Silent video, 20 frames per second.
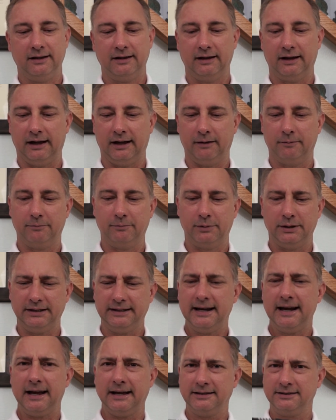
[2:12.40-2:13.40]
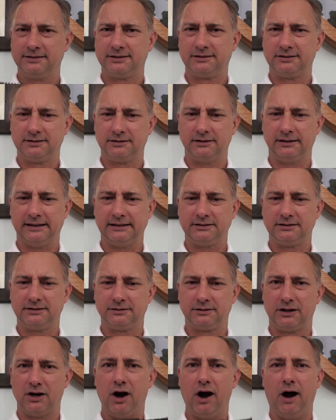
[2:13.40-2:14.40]
But yeah,
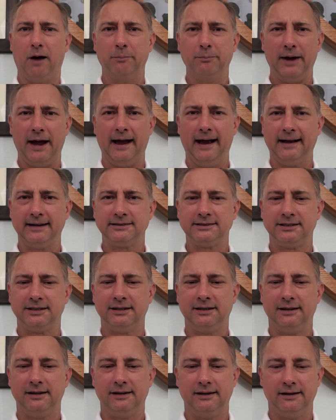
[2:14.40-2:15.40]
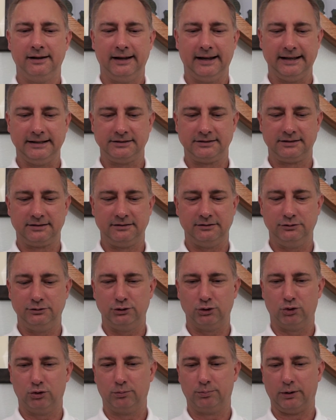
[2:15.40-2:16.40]
it's compact. It's
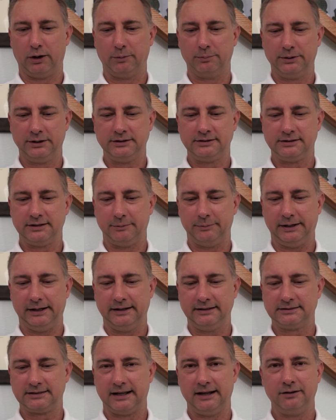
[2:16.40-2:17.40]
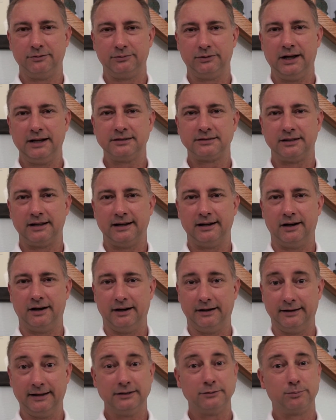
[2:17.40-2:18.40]
dual purpose. I mean, it's got a flashlight on
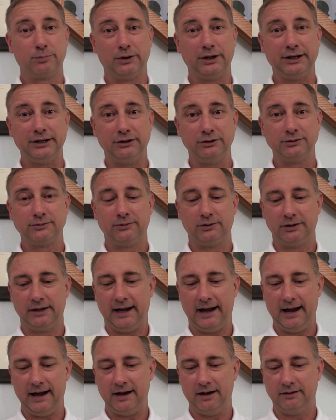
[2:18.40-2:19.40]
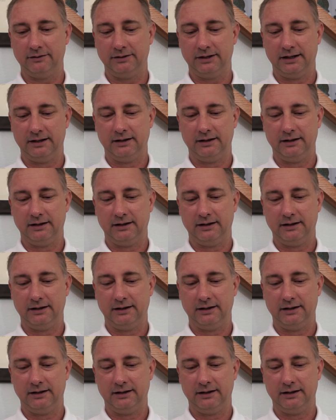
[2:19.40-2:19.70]
it. That's pretty useful to have.